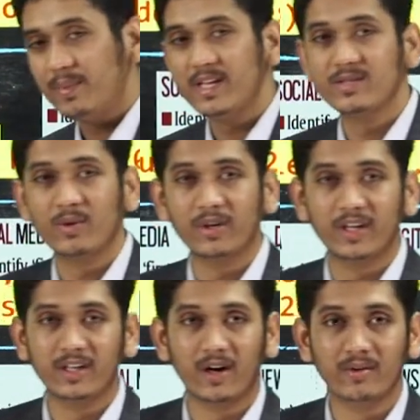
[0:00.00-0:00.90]
Please note
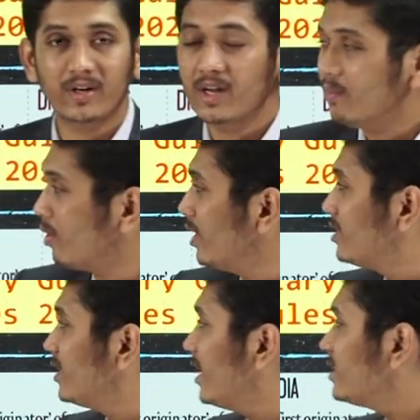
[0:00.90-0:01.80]
it down. What
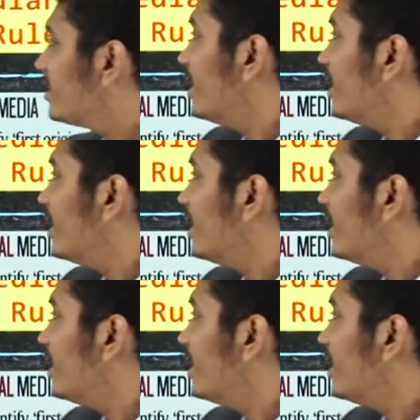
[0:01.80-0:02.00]
it says,